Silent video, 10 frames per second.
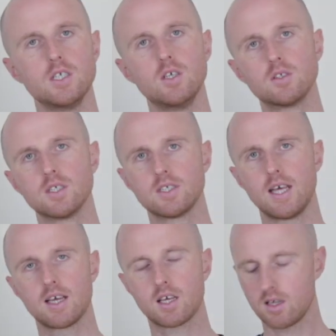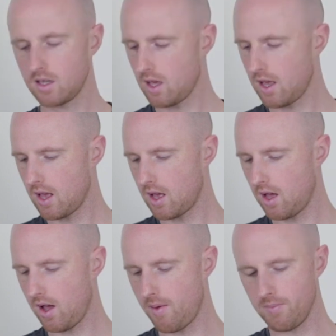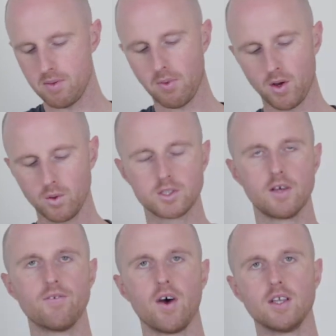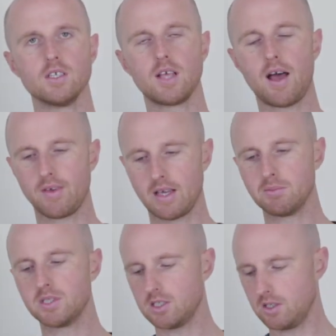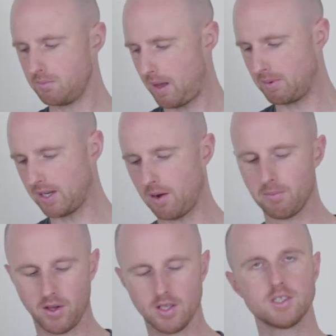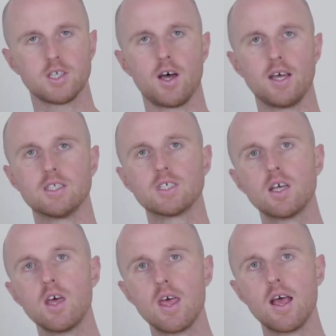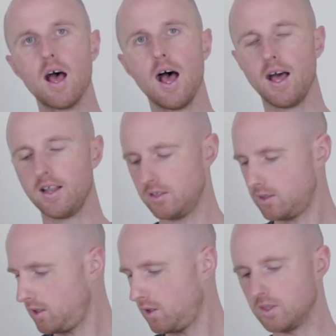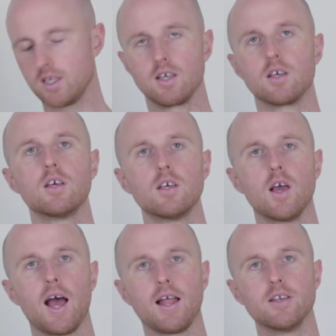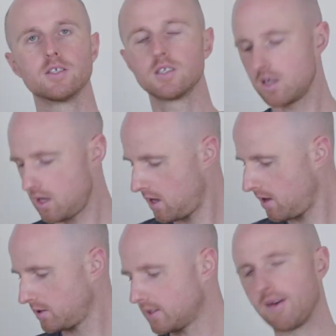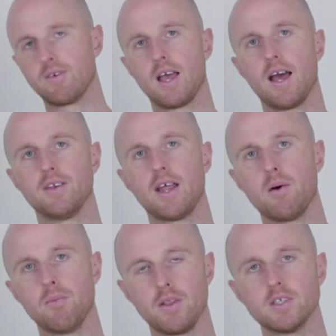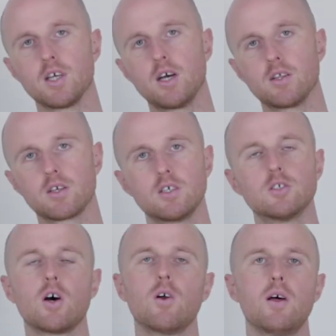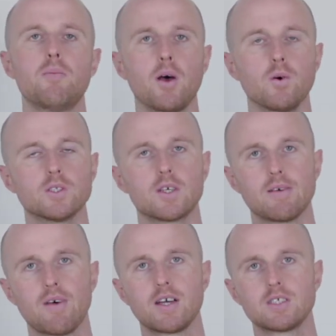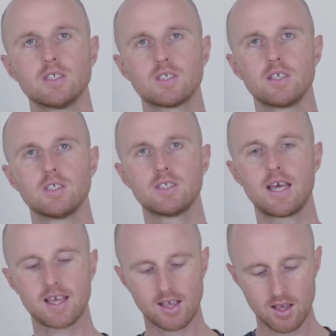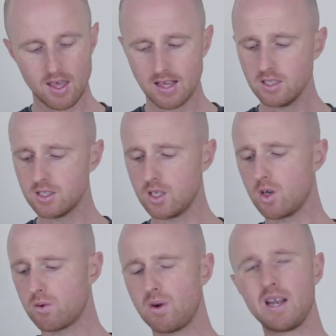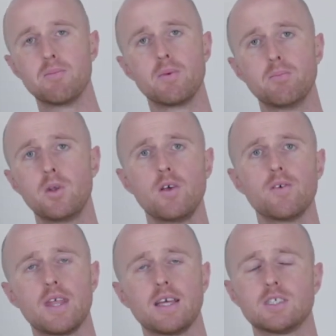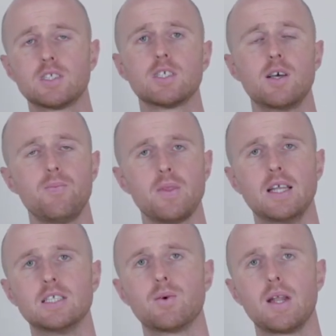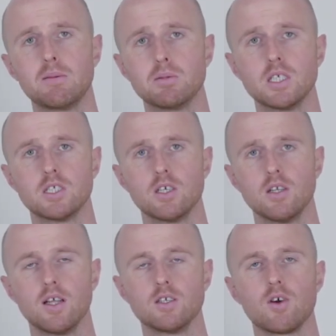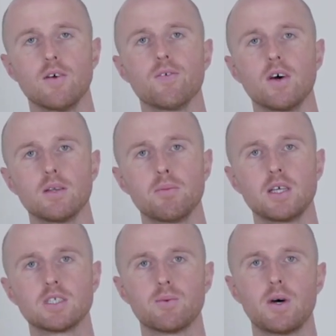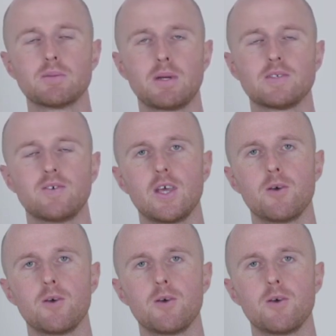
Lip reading: to use the stick. You might also find having it positioned maybe down by your side and using your hand, just having your hand down by the side of the controller might also give access to the stick. So you can really maneuver this into any position and try and find a place that works best for